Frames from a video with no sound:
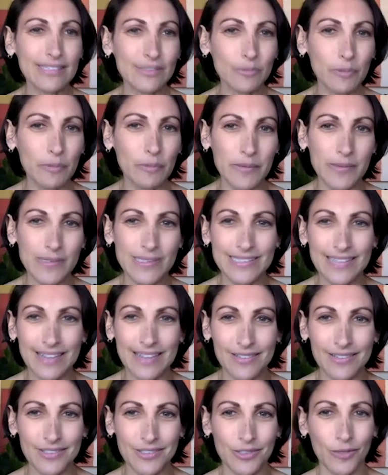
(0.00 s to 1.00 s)
at least when we
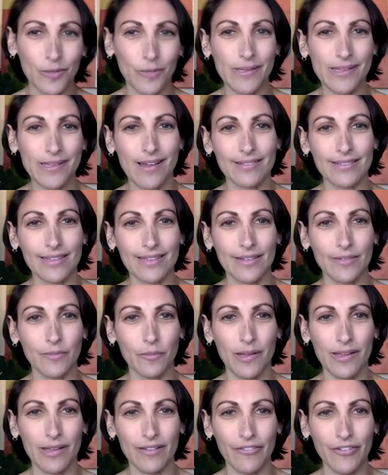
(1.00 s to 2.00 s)
were in dental school, we
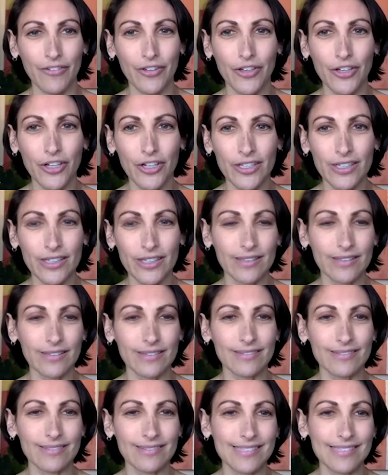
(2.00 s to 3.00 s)
thought that, well, if you
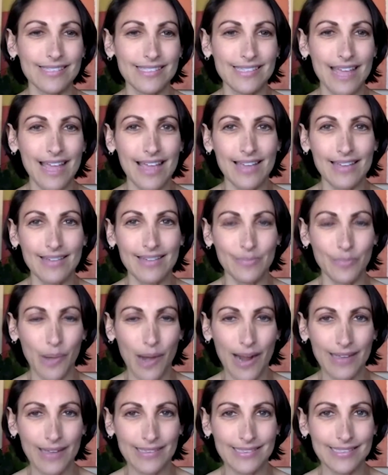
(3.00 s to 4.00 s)
couldn't stay
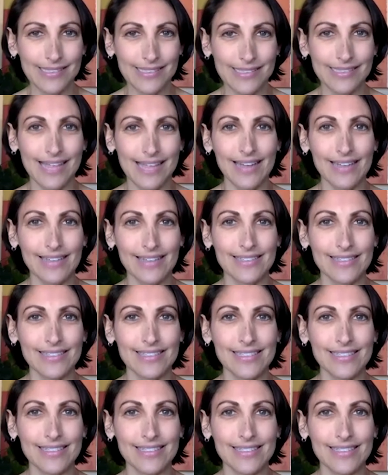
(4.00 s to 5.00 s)
at practicing
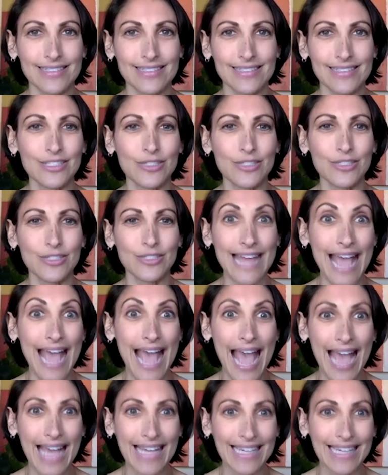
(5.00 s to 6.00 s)
dentist, it's because you
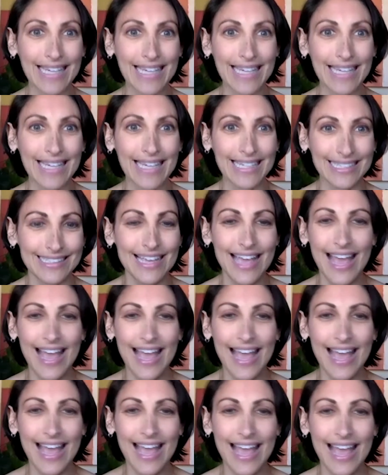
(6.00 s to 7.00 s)
couldn't hack it.
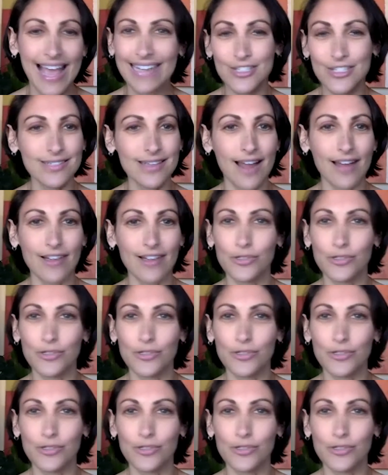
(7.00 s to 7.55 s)
And it's